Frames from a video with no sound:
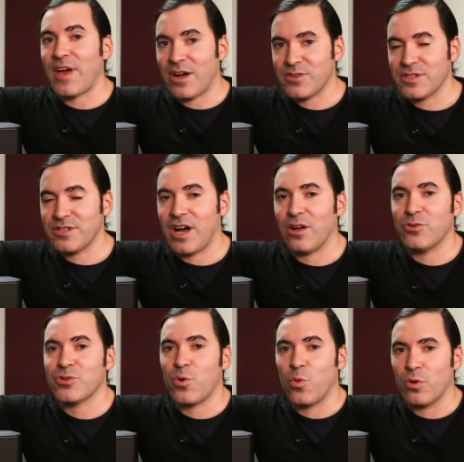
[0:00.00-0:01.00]
thousand
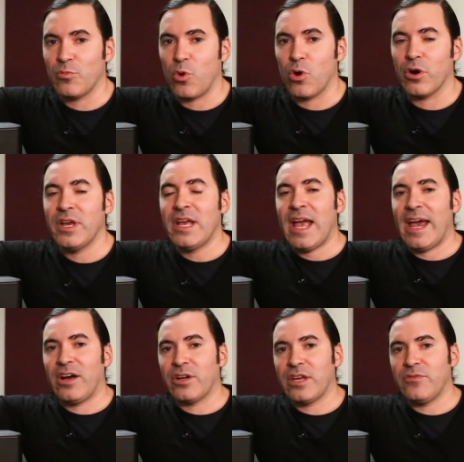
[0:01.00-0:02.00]
dollars or more.
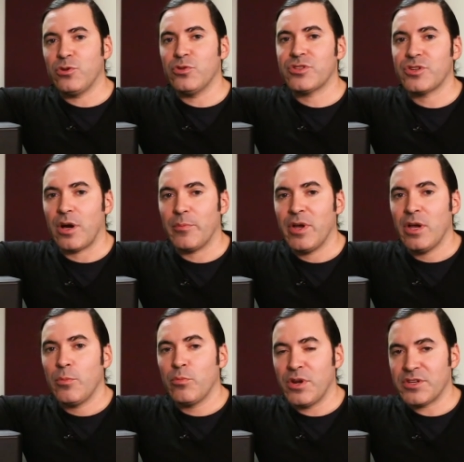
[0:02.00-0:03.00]
And I'll give you some
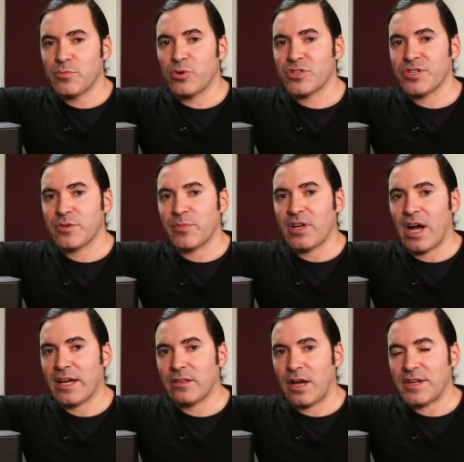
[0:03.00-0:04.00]
principles and some
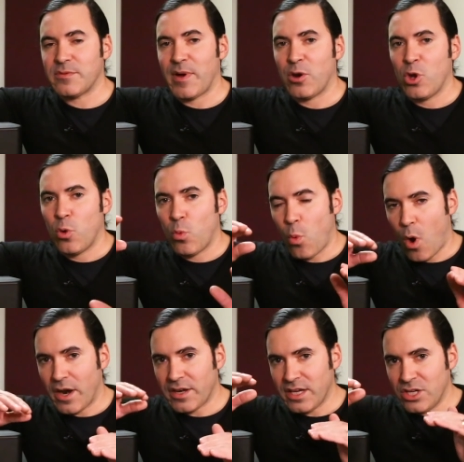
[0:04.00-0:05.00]
guidelines about
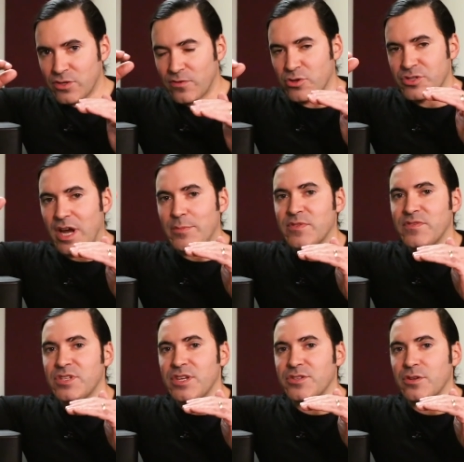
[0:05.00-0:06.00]
what each of those types
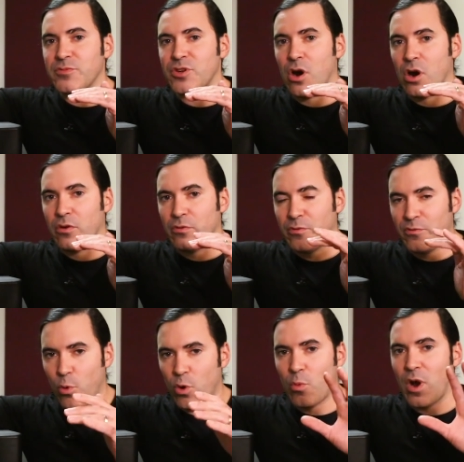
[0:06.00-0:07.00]
of systems are
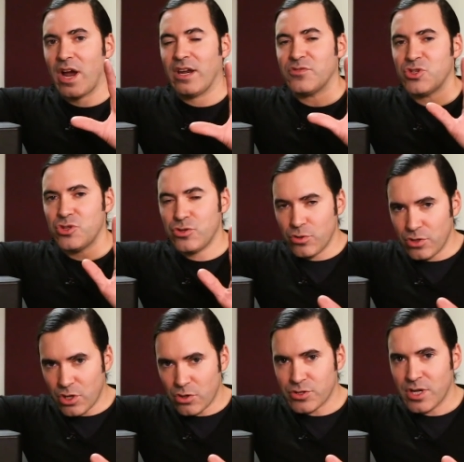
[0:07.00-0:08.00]
for, what kind of
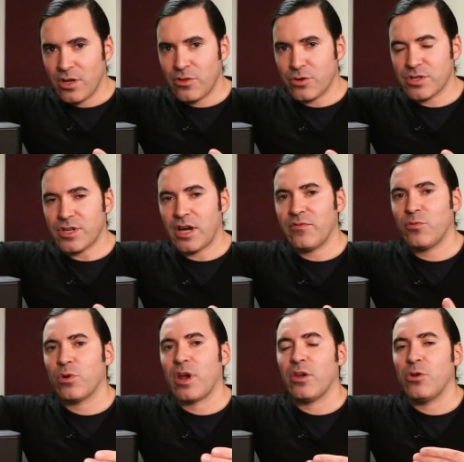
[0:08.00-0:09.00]
studios they're designed
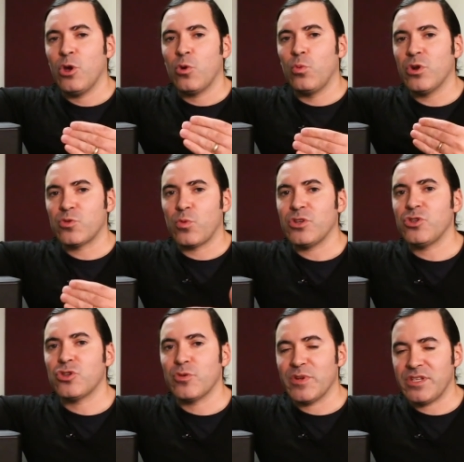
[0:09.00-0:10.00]
for, and which ones
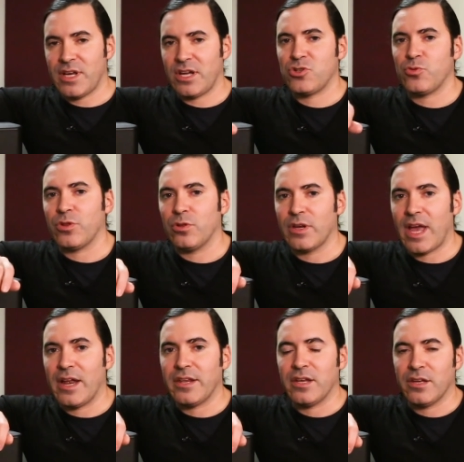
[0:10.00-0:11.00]
you should potentially look
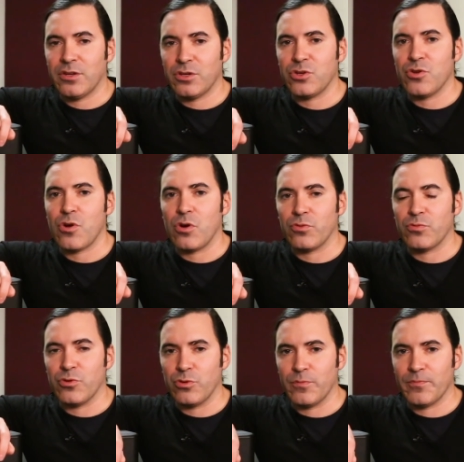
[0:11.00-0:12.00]
at in your own
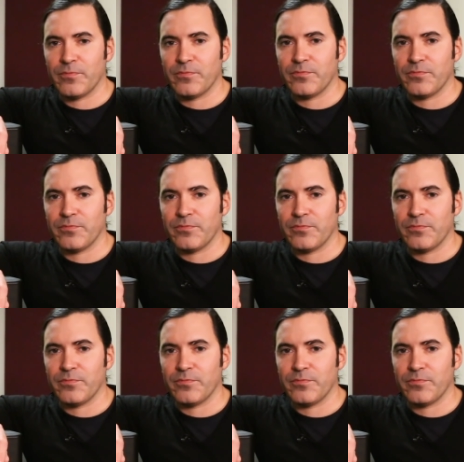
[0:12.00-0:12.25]
room.